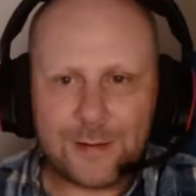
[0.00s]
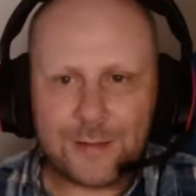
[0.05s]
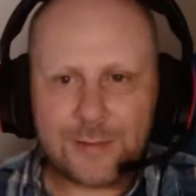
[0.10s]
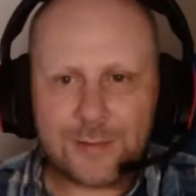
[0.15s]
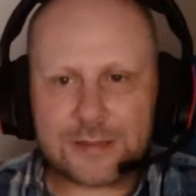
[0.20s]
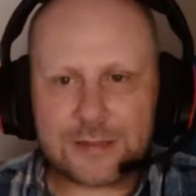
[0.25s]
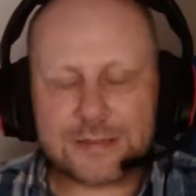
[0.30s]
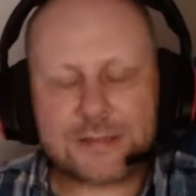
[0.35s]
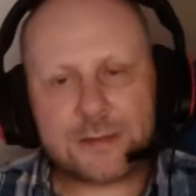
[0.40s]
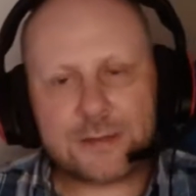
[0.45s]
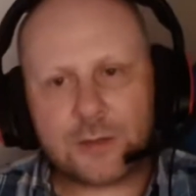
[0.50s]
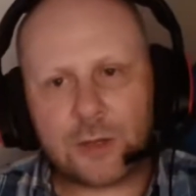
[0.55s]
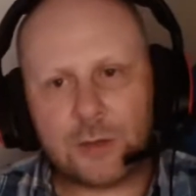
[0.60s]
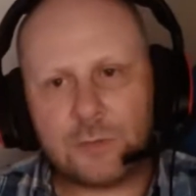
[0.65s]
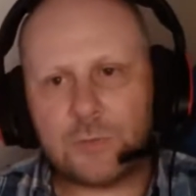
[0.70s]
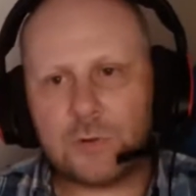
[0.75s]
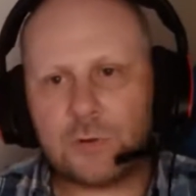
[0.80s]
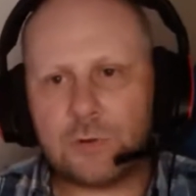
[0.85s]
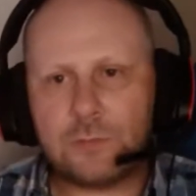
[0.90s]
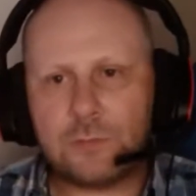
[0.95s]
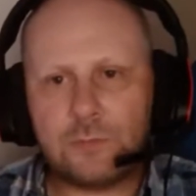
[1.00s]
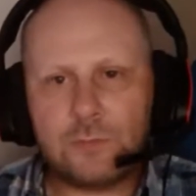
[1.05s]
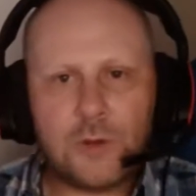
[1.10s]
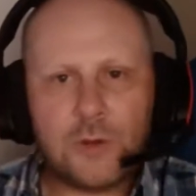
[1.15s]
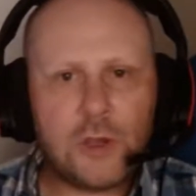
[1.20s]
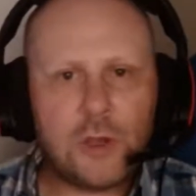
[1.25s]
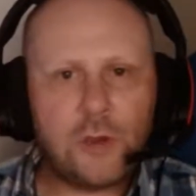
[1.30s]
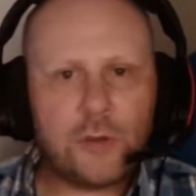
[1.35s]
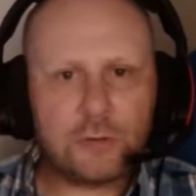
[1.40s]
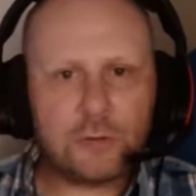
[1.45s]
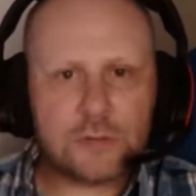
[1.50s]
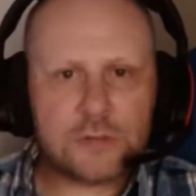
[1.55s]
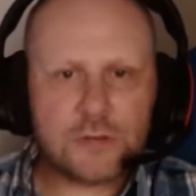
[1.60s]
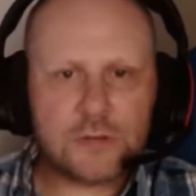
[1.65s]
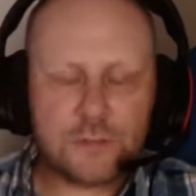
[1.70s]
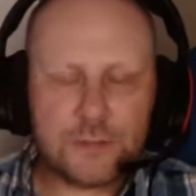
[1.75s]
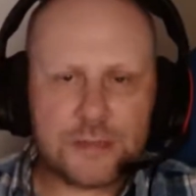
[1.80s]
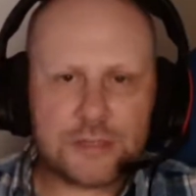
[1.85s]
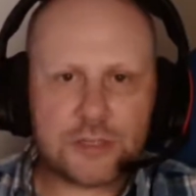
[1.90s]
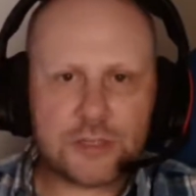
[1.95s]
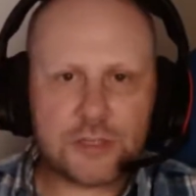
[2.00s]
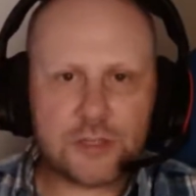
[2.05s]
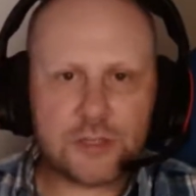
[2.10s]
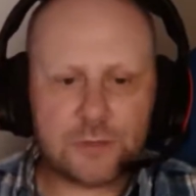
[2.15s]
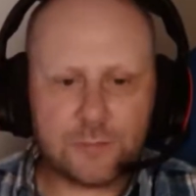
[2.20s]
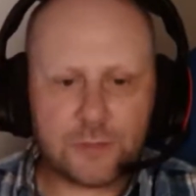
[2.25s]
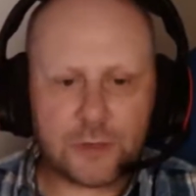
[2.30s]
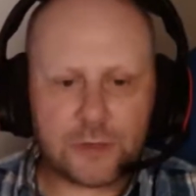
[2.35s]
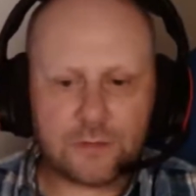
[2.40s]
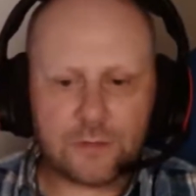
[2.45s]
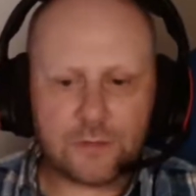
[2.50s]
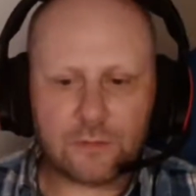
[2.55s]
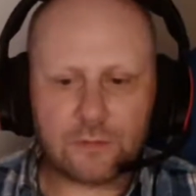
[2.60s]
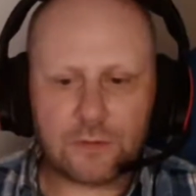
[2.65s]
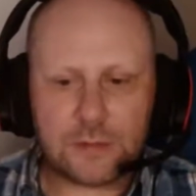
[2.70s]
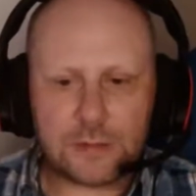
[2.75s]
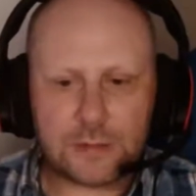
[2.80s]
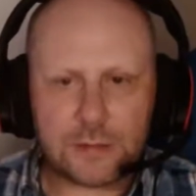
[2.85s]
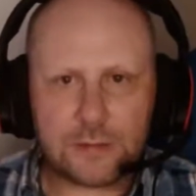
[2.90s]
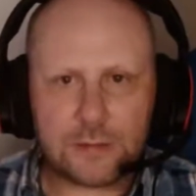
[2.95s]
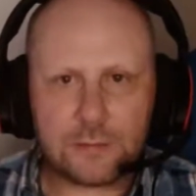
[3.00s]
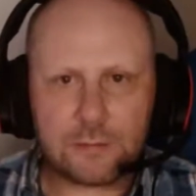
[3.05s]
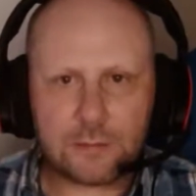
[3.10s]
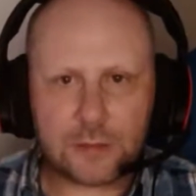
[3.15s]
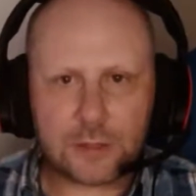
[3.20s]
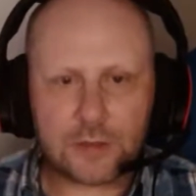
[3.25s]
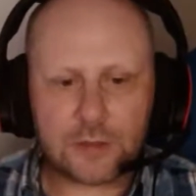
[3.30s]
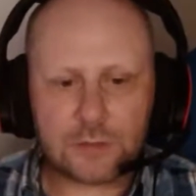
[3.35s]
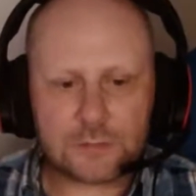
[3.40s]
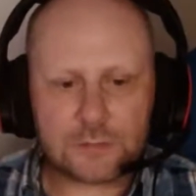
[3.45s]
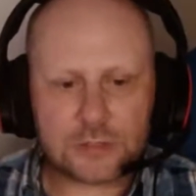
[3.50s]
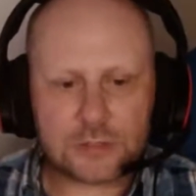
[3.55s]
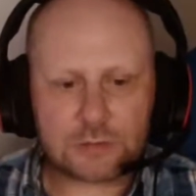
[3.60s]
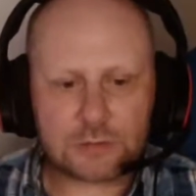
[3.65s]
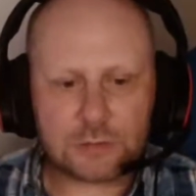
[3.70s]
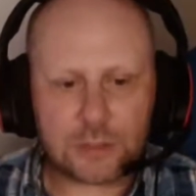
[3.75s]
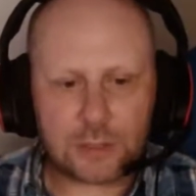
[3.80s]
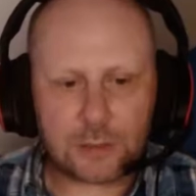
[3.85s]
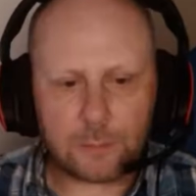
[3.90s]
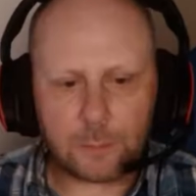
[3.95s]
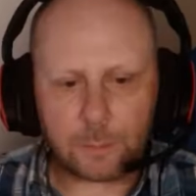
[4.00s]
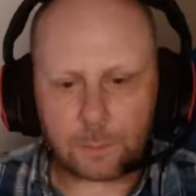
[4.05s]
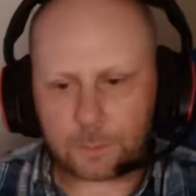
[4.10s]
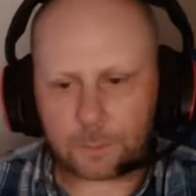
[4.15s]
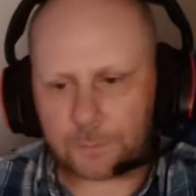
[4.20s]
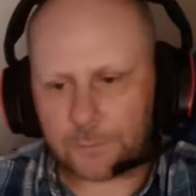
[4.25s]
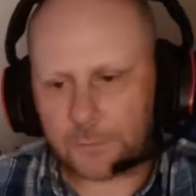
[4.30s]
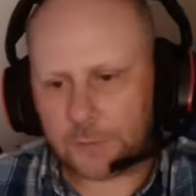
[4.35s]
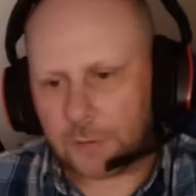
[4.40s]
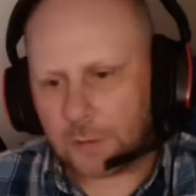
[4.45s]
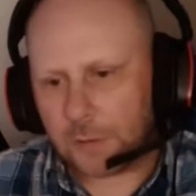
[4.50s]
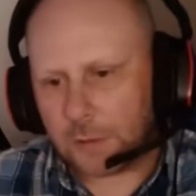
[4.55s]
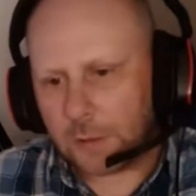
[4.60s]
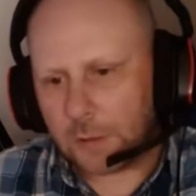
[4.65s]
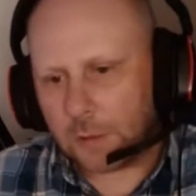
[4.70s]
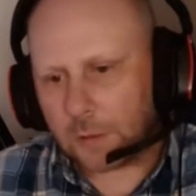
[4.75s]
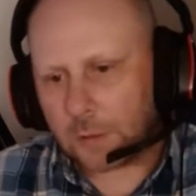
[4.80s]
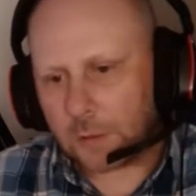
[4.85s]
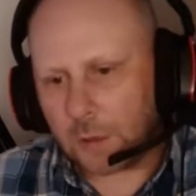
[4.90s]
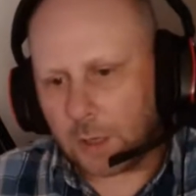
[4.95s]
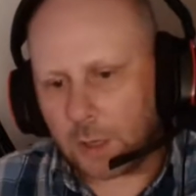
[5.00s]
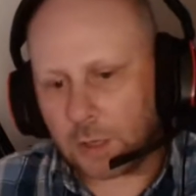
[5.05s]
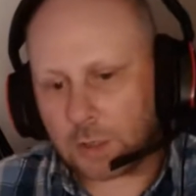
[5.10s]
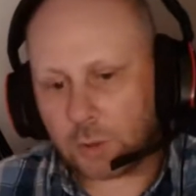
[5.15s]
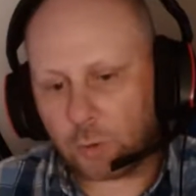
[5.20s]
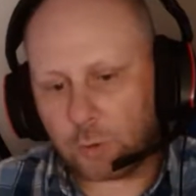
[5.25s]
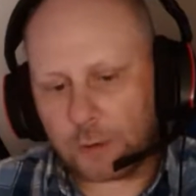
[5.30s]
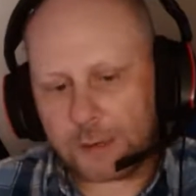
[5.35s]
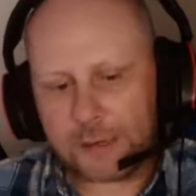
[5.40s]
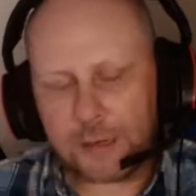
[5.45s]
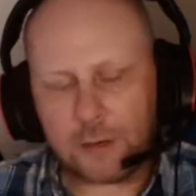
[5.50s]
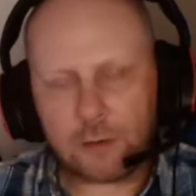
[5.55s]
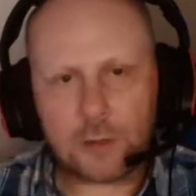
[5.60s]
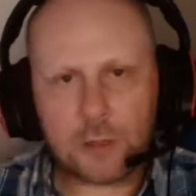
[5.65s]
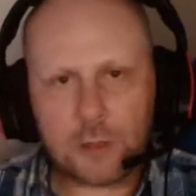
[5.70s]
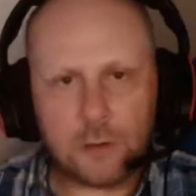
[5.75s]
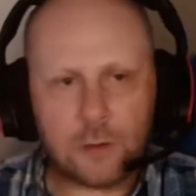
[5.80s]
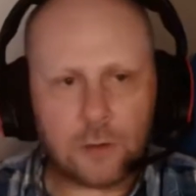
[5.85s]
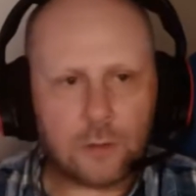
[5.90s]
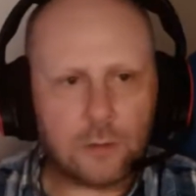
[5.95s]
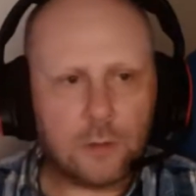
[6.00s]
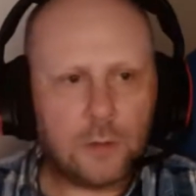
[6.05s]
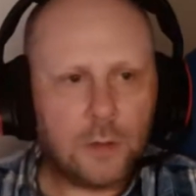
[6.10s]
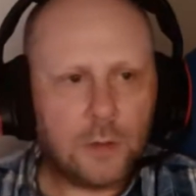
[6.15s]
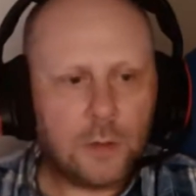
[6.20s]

there's no more hurdles for me to jump over, really, when it comes to quitting alcohol.